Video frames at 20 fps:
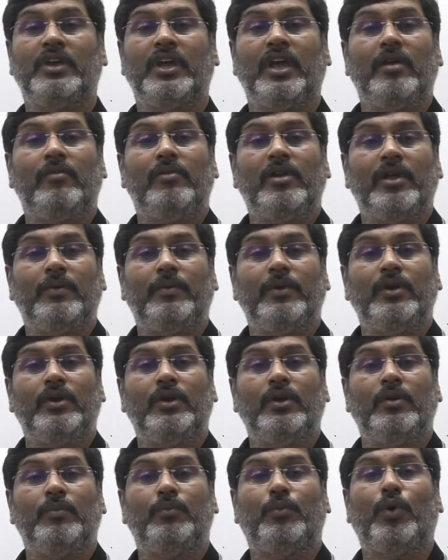available
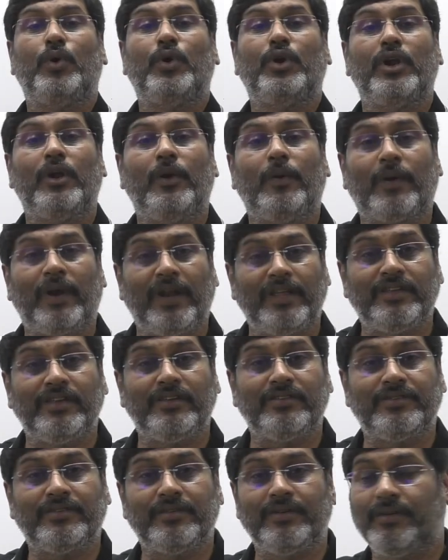for
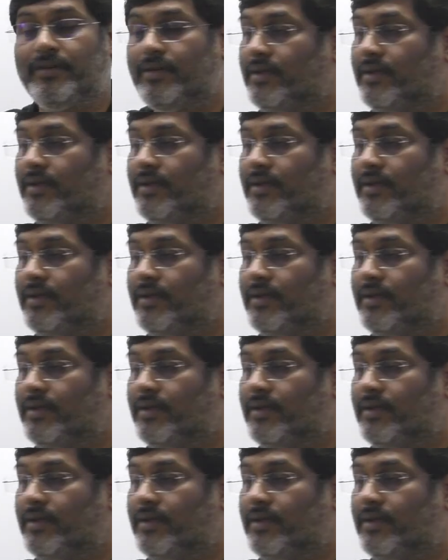delocalization.